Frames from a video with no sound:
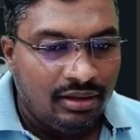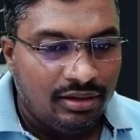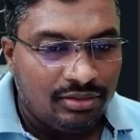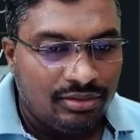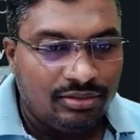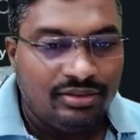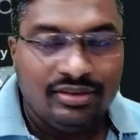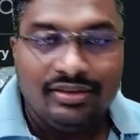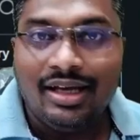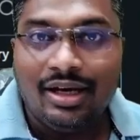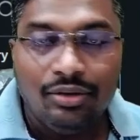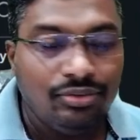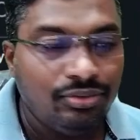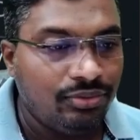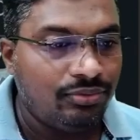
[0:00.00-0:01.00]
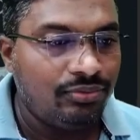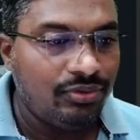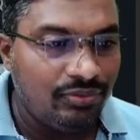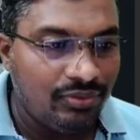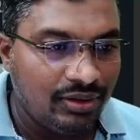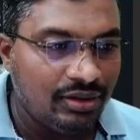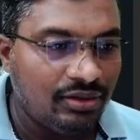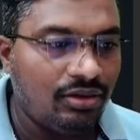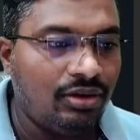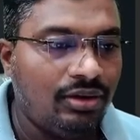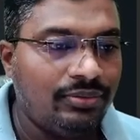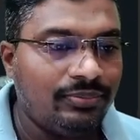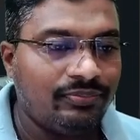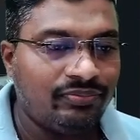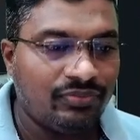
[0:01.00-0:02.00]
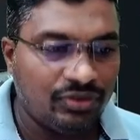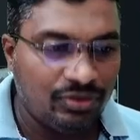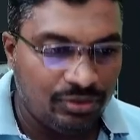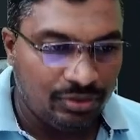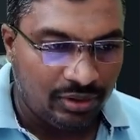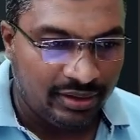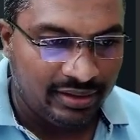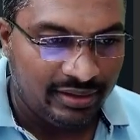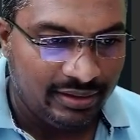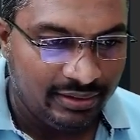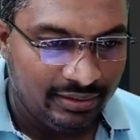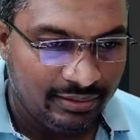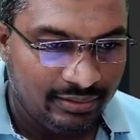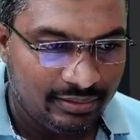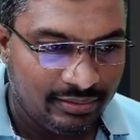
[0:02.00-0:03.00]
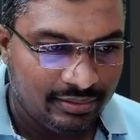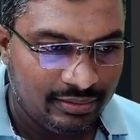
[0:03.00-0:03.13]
So this is how we work on joining